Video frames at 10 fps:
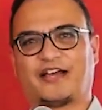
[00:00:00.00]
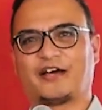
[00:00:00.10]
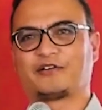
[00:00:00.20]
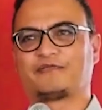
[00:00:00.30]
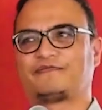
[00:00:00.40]
I
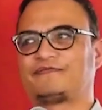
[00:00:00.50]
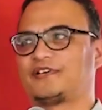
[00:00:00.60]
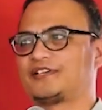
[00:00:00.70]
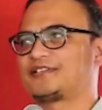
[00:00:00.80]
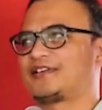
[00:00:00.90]
had a
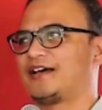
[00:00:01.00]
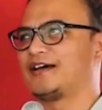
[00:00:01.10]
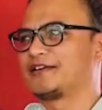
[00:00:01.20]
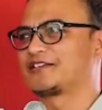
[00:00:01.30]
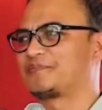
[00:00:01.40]

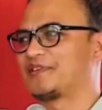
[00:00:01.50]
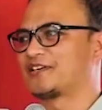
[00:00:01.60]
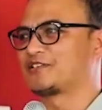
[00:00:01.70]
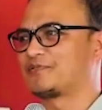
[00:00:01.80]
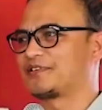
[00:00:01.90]
first-hand
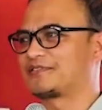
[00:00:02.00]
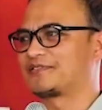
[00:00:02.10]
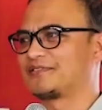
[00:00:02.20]
experience with